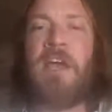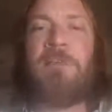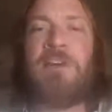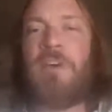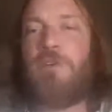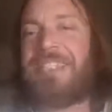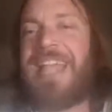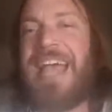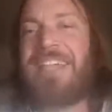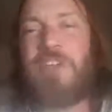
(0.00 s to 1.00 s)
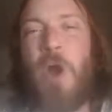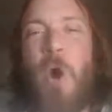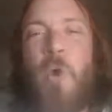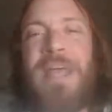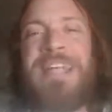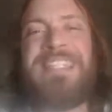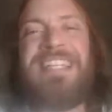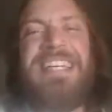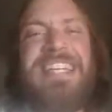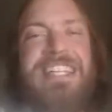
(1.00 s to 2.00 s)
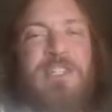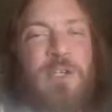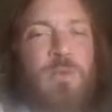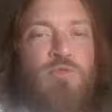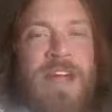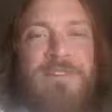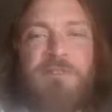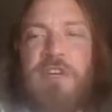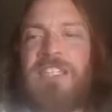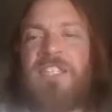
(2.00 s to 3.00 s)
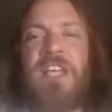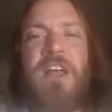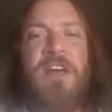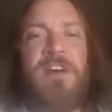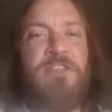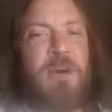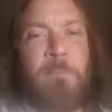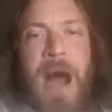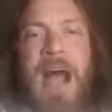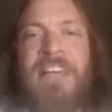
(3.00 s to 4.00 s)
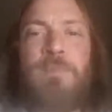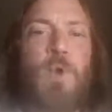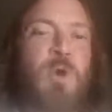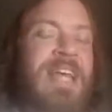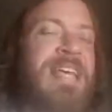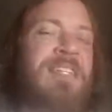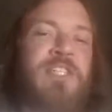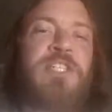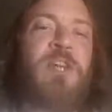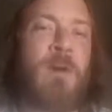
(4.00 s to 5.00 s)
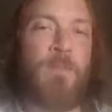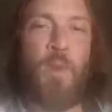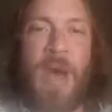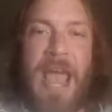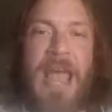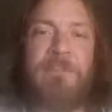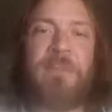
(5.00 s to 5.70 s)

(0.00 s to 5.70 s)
but those texts always needed to reference the Bible in some way.